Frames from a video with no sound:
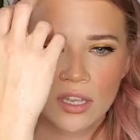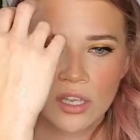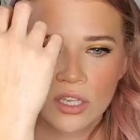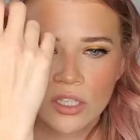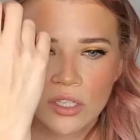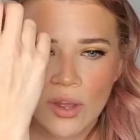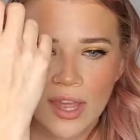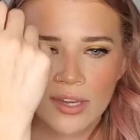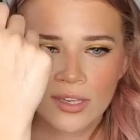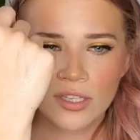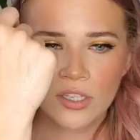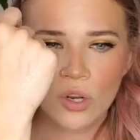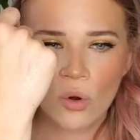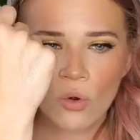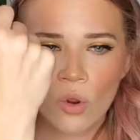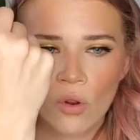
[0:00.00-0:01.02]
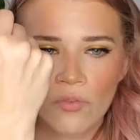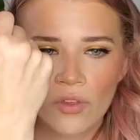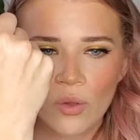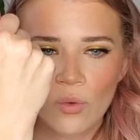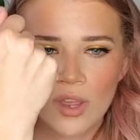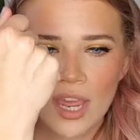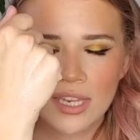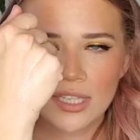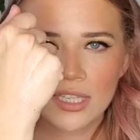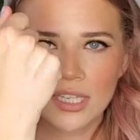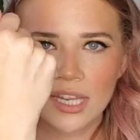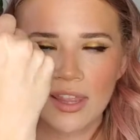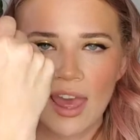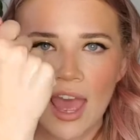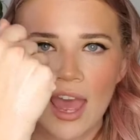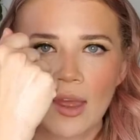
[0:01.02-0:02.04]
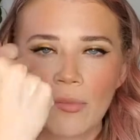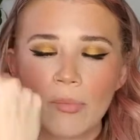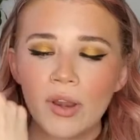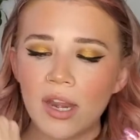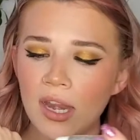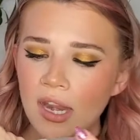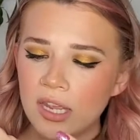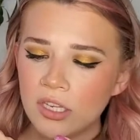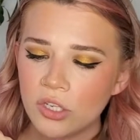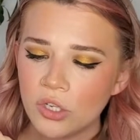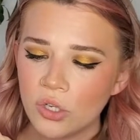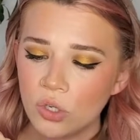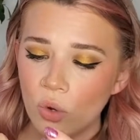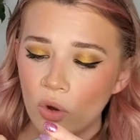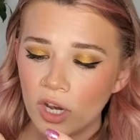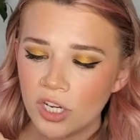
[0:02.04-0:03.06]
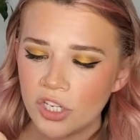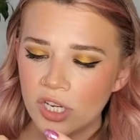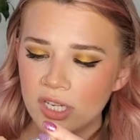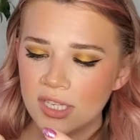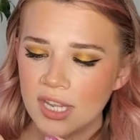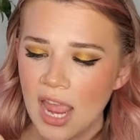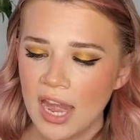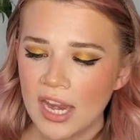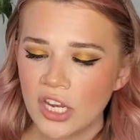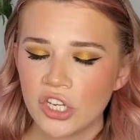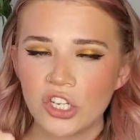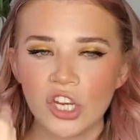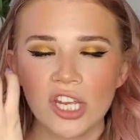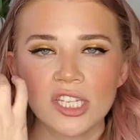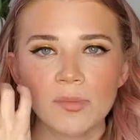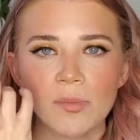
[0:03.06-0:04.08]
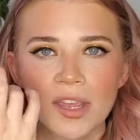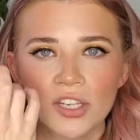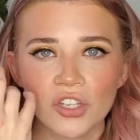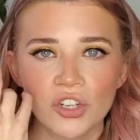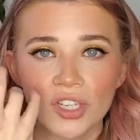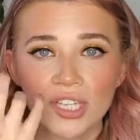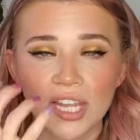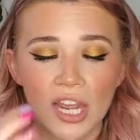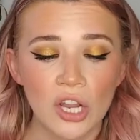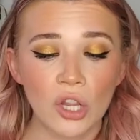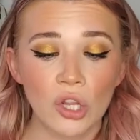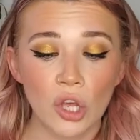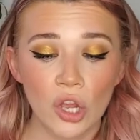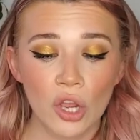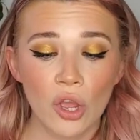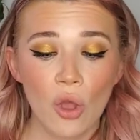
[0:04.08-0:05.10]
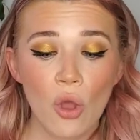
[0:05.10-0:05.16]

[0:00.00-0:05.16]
So I don't know if you can see that, but it is gorgeous, and it just makes your skin look